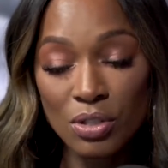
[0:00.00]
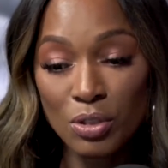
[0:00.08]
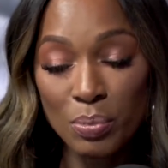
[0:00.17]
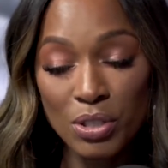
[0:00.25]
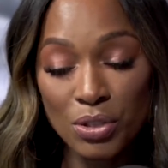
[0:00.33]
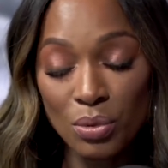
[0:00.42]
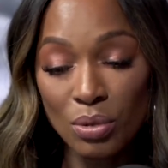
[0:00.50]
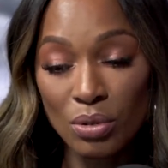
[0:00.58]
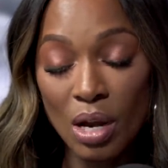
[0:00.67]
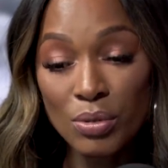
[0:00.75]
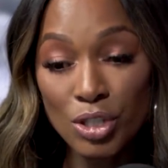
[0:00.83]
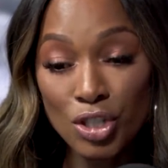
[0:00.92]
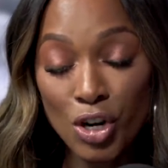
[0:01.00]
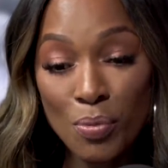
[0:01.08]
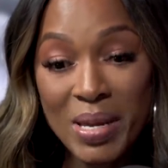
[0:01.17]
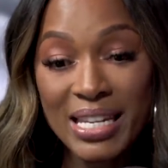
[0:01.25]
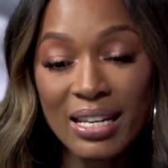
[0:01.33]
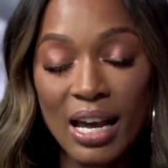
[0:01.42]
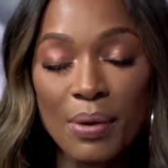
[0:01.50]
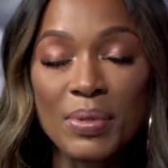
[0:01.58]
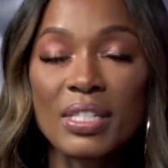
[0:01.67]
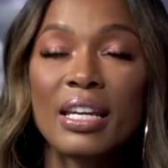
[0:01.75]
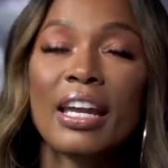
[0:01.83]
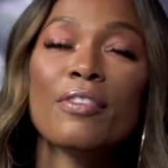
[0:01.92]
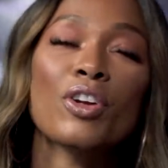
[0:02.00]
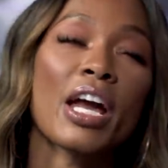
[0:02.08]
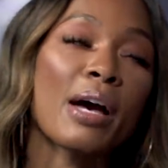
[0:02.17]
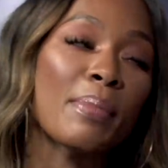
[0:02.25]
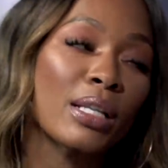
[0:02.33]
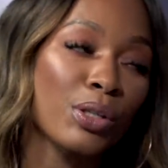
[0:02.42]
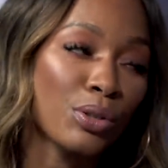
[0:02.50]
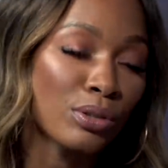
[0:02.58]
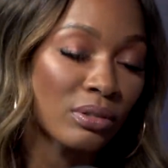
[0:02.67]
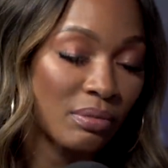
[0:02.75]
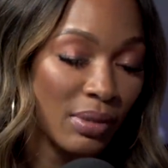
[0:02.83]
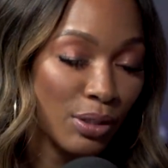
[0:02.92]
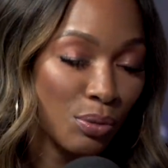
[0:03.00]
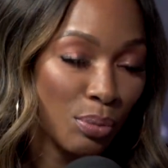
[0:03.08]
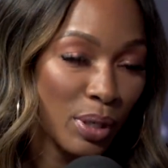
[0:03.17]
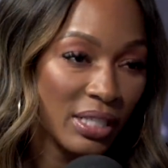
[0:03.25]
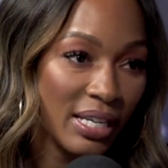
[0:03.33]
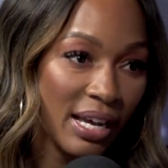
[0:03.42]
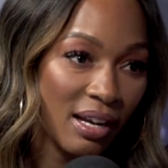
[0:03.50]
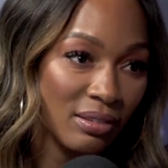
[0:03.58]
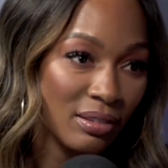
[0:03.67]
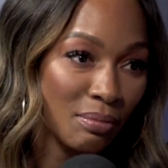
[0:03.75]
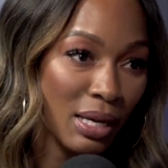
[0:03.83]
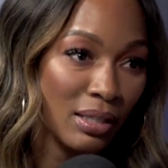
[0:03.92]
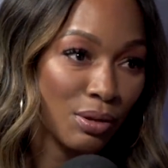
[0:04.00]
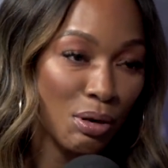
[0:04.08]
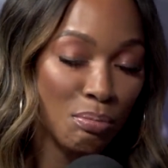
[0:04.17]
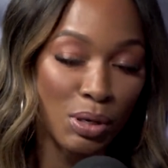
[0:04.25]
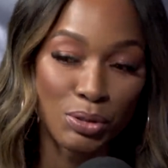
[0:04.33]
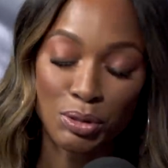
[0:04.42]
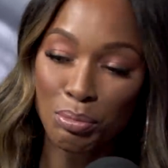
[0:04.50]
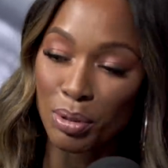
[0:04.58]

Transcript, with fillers: you just push through i was determined i was like after i had my little my little breakdown my little emotional